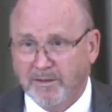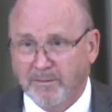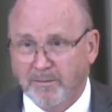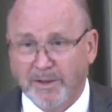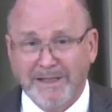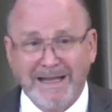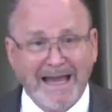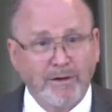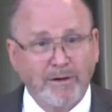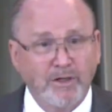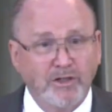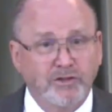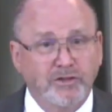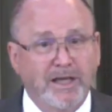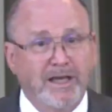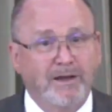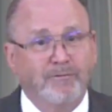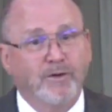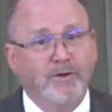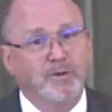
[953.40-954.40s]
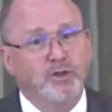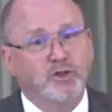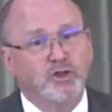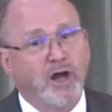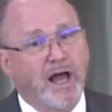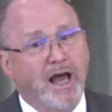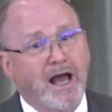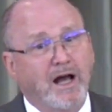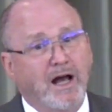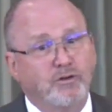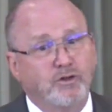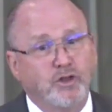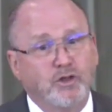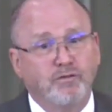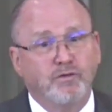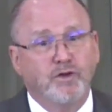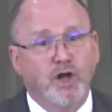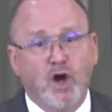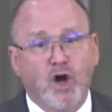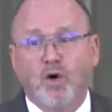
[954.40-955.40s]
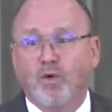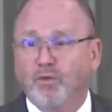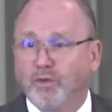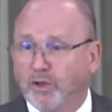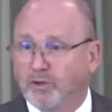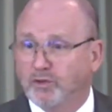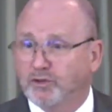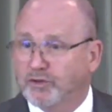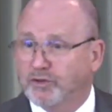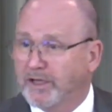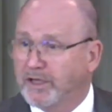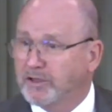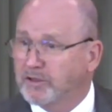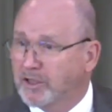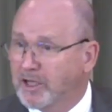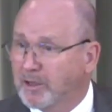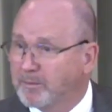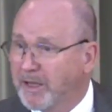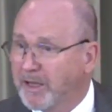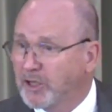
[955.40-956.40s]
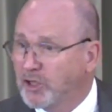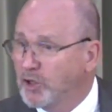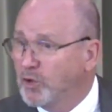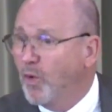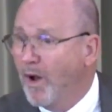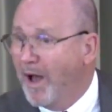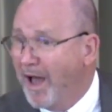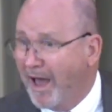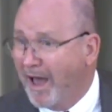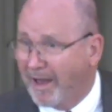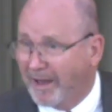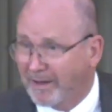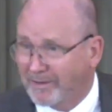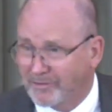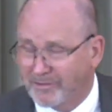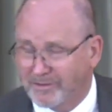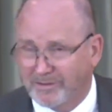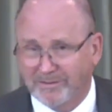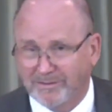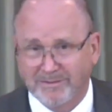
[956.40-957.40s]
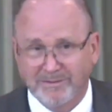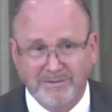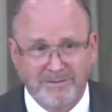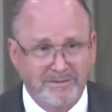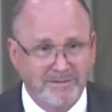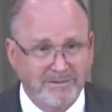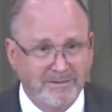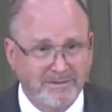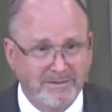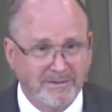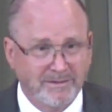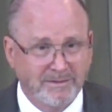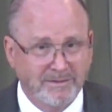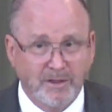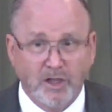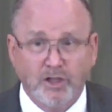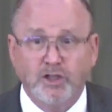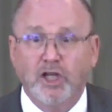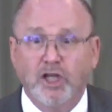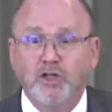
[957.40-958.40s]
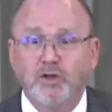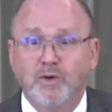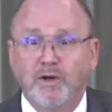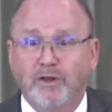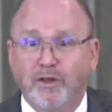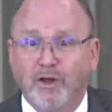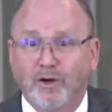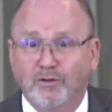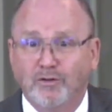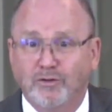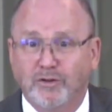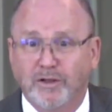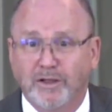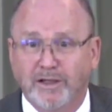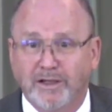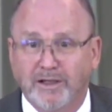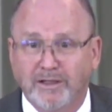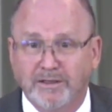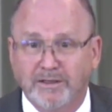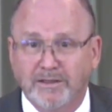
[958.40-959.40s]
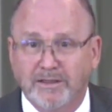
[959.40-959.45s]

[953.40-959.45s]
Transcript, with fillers: But now he's saying, from a child, you've known those things that can make you wise. Continue in those things.